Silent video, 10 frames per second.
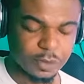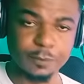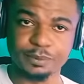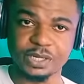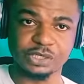
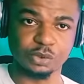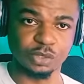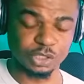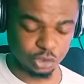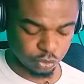press on
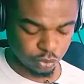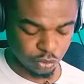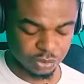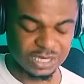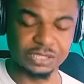these two
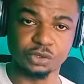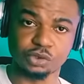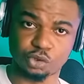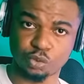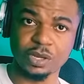notes. That is your
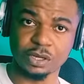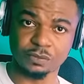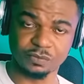so and